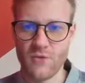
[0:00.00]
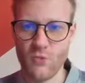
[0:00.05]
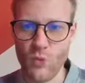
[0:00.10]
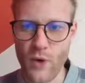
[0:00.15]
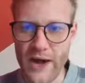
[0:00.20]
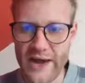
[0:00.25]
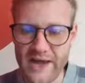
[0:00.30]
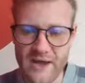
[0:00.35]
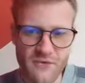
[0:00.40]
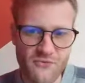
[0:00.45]

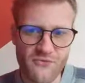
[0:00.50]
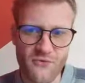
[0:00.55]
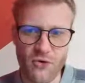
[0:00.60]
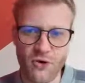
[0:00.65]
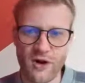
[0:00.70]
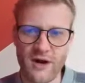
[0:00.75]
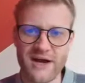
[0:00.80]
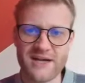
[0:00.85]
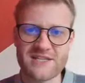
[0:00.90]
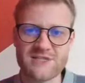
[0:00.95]
wife
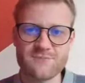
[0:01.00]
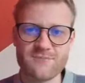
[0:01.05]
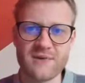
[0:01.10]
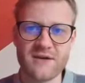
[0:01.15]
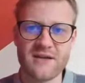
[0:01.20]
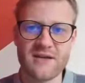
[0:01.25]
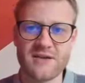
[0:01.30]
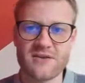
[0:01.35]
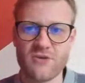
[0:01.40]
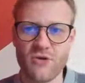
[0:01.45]
or
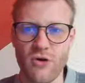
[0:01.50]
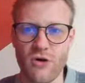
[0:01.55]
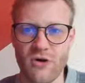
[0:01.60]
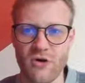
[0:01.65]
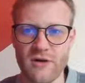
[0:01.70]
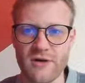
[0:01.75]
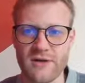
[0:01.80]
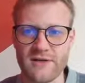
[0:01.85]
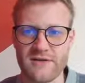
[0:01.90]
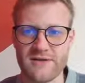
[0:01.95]
husband,
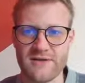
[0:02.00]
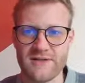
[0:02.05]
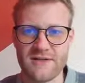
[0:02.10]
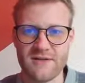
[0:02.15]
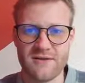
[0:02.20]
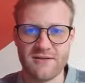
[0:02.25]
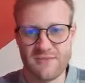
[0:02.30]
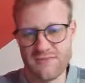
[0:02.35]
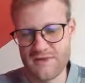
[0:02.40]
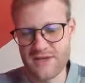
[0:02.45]
or uh,
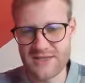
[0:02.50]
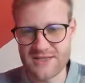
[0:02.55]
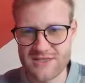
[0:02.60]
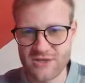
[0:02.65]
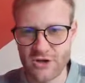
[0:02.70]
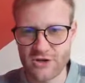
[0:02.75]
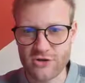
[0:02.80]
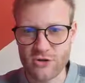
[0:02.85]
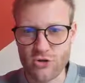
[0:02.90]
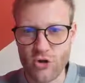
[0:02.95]
it's
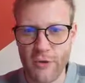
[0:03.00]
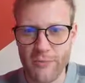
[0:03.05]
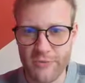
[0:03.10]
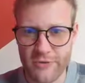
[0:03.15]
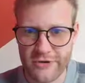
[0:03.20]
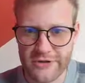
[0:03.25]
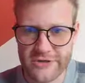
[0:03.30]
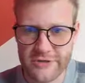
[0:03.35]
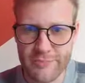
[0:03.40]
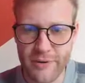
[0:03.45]
not a
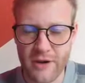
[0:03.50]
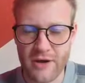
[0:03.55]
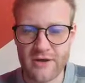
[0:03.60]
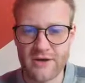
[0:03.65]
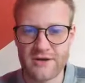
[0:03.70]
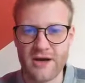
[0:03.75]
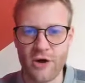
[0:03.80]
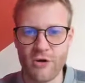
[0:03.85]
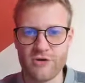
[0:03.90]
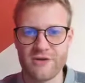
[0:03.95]
corporate
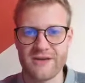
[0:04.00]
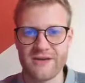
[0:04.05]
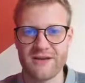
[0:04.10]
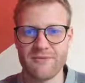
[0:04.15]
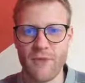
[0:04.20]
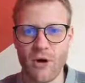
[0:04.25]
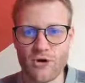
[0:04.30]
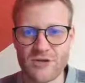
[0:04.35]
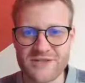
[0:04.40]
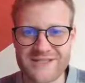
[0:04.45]
account
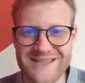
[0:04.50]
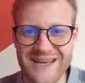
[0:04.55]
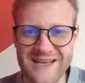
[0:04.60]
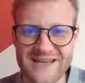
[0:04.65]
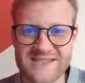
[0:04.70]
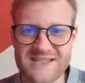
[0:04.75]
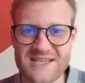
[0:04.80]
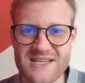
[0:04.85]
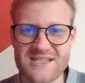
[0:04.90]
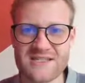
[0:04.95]
in most
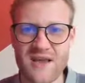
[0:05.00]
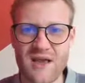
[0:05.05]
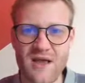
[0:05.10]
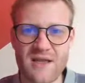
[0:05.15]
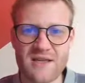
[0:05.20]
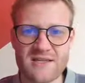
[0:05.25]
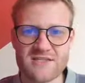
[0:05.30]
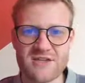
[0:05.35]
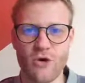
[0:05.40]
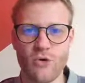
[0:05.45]
cases,
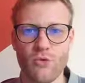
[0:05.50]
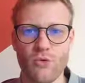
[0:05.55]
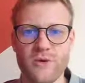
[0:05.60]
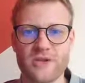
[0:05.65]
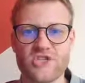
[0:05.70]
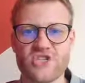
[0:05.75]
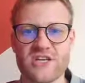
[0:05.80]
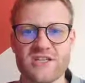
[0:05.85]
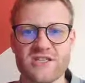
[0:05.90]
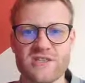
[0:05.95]
so we
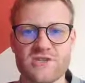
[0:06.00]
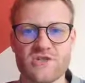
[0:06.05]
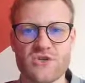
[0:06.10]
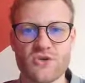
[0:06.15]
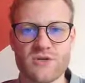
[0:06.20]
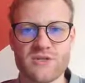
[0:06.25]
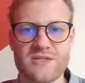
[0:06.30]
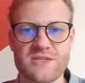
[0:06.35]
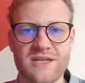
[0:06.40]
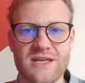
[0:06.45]
just
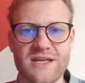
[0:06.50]
choose